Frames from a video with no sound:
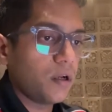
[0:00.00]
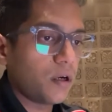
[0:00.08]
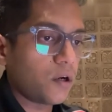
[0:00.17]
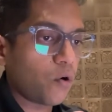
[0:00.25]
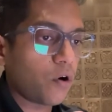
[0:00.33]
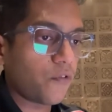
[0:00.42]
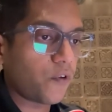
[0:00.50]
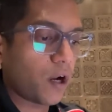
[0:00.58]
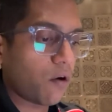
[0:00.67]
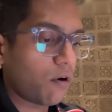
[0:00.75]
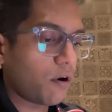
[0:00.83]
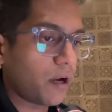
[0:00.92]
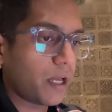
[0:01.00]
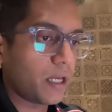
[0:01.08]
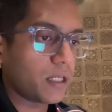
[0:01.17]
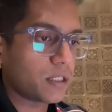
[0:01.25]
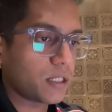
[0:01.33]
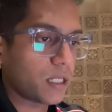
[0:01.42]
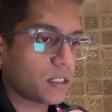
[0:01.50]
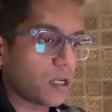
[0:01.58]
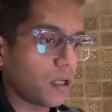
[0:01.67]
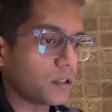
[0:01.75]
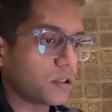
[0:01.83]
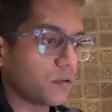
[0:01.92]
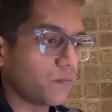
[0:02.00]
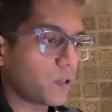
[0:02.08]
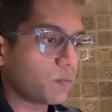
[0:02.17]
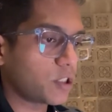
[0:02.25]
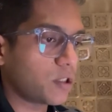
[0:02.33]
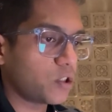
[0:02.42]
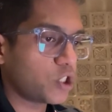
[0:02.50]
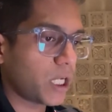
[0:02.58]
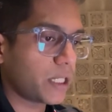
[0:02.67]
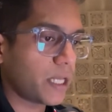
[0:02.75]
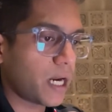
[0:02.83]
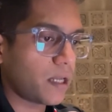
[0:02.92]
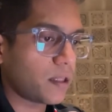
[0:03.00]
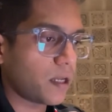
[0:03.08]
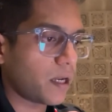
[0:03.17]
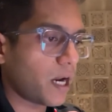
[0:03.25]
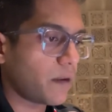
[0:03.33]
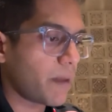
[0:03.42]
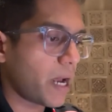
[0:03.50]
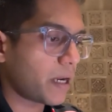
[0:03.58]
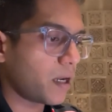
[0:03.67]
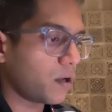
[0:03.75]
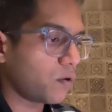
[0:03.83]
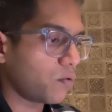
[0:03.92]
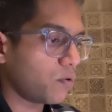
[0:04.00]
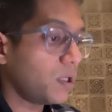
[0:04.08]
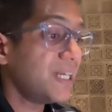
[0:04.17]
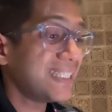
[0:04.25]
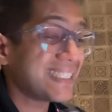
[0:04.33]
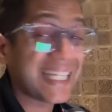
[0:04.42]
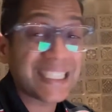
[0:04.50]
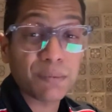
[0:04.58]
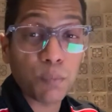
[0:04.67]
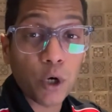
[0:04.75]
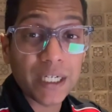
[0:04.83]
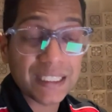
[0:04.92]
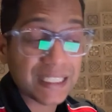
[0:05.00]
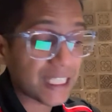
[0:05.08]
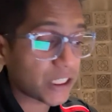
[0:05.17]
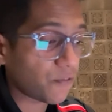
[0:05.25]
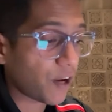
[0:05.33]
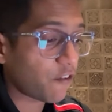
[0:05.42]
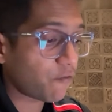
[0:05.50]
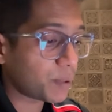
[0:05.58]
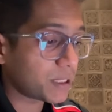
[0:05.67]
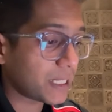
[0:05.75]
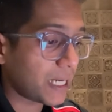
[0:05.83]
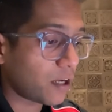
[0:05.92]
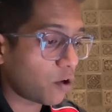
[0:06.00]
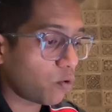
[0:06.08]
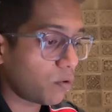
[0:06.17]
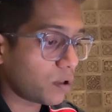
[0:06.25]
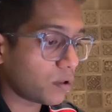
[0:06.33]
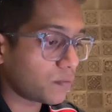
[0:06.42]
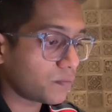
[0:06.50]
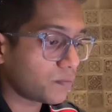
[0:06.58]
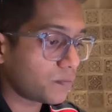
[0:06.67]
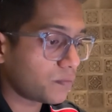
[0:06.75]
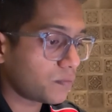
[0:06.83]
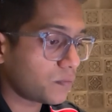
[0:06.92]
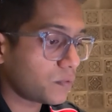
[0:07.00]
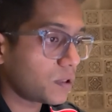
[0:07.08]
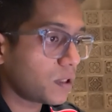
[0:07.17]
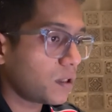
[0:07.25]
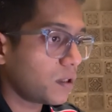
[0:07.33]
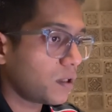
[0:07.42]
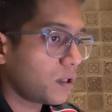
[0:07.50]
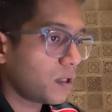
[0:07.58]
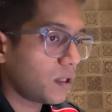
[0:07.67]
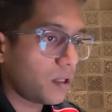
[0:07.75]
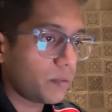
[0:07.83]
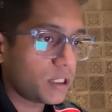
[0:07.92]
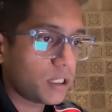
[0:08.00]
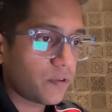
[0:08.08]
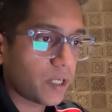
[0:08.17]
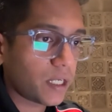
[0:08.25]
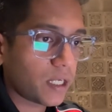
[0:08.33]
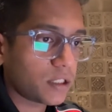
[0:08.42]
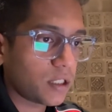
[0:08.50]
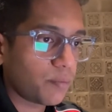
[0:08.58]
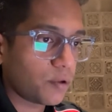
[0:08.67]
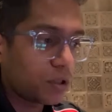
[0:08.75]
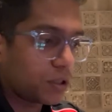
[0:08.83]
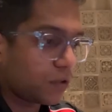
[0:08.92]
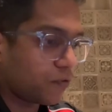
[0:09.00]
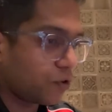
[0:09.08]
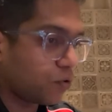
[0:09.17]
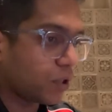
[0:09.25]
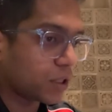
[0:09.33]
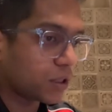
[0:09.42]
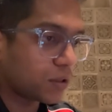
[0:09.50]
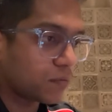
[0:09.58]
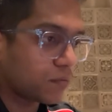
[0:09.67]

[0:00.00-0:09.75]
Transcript: Talk of town today is Tesla. So I'm just going to check that and then head back into 6.65% lower. Let me see if I can actually put this in for you guys.